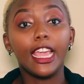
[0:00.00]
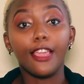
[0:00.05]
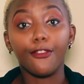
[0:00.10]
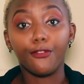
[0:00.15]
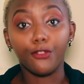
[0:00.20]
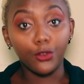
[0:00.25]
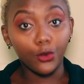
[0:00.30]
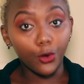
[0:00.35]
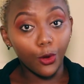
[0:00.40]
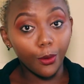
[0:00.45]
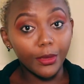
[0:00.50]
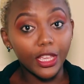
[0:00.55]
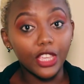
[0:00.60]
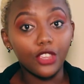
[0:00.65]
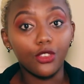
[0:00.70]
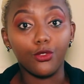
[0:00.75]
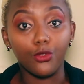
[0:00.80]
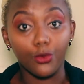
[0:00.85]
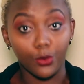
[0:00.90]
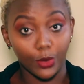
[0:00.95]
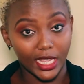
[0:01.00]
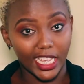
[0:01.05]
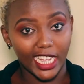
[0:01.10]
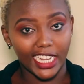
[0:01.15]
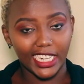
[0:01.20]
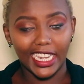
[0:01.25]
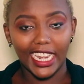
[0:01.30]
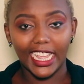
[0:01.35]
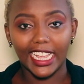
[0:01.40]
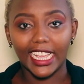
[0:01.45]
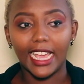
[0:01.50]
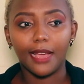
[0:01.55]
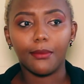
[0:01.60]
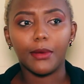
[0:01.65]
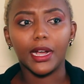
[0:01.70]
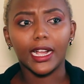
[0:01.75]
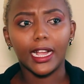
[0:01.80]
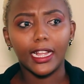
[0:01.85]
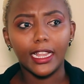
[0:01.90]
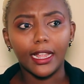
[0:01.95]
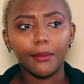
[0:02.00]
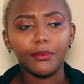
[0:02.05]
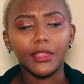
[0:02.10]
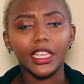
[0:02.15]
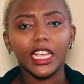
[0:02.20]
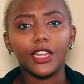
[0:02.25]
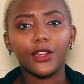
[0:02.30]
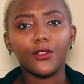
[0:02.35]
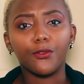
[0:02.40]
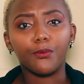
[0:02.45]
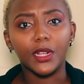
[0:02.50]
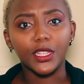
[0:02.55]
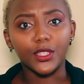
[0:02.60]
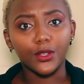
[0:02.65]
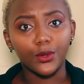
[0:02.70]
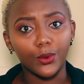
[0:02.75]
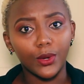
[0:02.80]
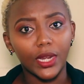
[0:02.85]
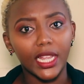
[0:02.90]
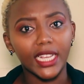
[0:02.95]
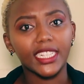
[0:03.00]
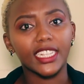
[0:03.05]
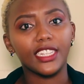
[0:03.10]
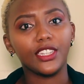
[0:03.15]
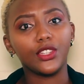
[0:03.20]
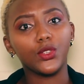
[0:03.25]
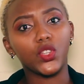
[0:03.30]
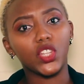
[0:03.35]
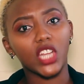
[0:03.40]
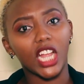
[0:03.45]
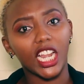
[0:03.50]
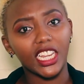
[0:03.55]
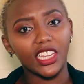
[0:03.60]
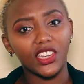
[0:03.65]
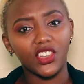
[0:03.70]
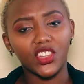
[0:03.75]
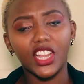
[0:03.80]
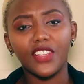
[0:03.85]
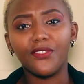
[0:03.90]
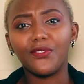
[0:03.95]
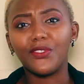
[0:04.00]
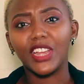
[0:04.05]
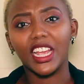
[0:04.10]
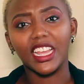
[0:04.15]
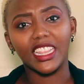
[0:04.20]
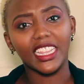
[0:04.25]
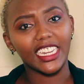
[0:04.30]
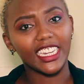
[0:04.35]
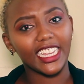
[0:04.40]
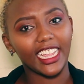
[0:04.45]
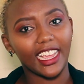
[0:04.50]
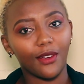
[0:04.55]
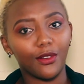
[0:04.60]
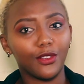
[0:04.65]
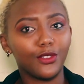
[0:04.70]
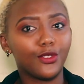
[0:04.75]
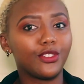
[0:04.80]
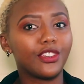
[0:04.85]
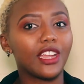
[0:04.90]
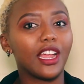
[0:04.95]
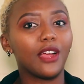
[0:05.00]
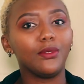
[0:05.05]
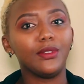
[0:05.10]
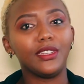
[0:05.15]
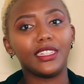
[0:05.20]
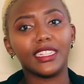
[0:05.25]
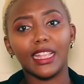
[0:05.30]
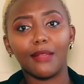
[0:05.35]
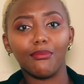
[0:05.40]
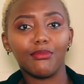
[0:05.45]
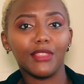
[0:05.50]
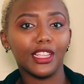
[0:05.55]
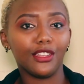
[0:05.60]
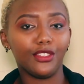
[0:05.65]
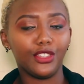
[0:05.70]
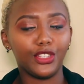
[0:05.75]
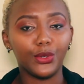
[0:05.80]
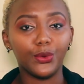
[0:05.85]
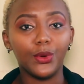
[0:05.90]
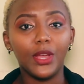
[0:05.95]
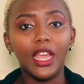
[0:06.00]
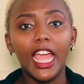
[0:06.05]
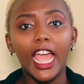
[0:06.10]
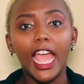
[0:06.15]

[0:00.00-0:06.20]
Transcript: If you know me, you know that. Like I'm a kind, I'm the kind of person who likes a new challenge every other day. I want to try out something new.